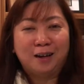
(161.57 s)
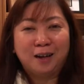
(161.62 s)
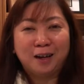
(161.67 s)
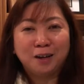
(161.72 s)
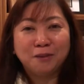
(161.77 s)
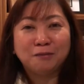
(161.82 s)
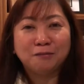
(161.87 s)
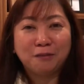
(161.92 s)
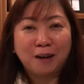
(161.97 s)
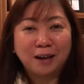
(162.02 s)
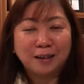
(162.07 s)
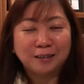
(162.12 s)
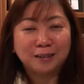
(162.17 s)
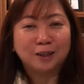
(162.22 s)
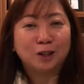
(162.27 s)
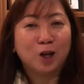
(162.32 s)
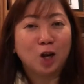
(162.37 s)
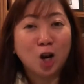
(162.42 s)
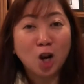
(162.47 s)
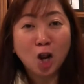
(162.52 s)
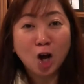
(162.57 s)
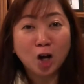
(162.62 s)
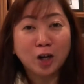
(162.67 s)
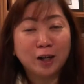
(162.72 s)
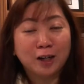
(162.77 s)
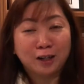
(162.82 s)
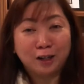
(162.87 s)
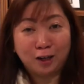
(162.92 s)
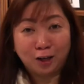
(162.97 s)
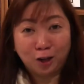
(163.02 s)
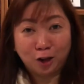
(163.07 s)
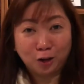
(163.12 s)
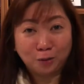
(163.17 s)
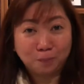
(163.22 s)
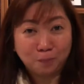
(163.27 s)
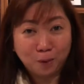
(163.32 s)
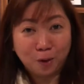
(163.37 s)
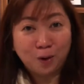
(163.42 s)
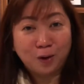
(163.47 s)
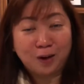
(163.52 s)
inviting a lot
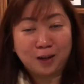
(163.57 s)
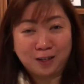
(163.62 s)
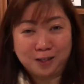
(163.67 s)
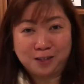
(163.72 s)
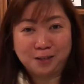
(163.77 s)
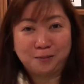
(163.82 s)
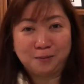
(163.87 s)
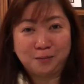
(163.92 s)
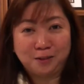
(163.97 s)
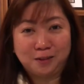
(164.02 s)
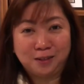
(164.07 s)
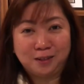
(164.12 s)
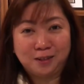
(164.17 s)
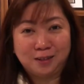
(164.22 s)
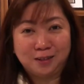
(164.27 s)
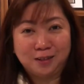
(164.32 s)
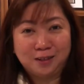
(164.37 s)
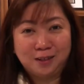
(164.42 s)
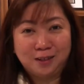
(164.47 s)
more customers.